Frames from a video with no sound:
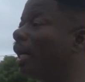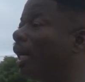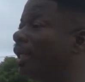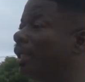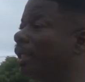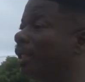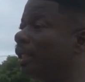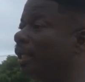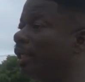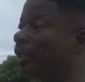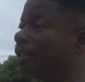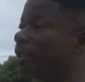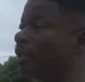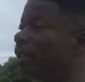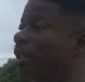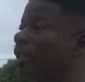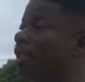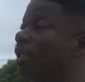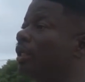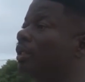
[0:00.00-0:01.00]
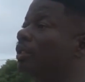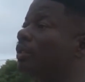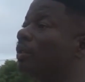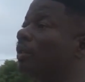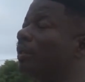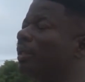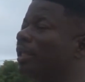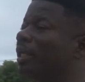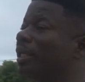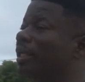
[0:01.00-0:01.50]
honored it.
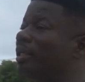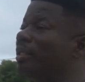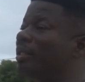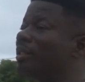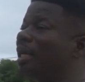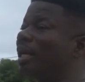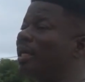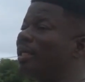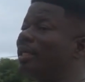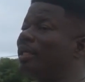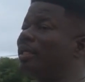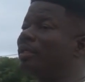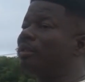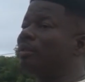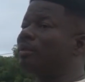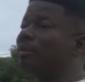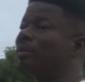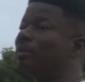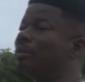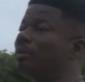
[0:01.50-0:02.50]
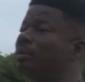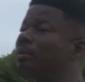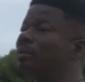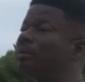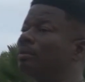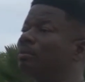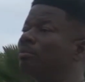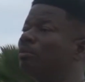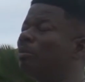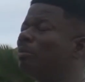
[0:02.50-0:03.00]
So they decided to
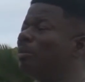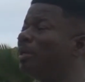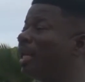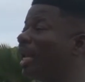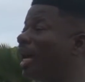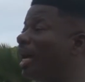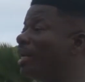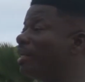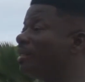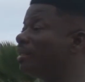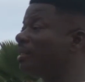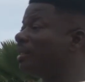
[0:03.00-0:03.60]
mobilize